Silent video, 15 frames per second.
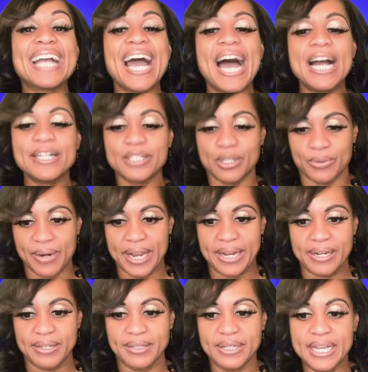
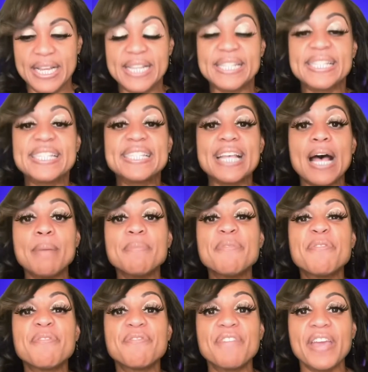conquering some
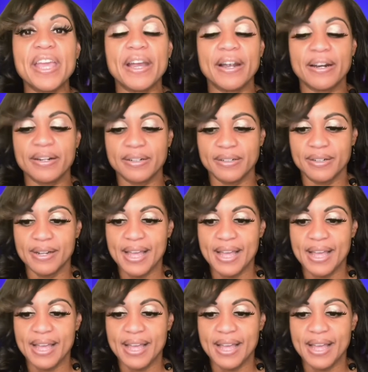fear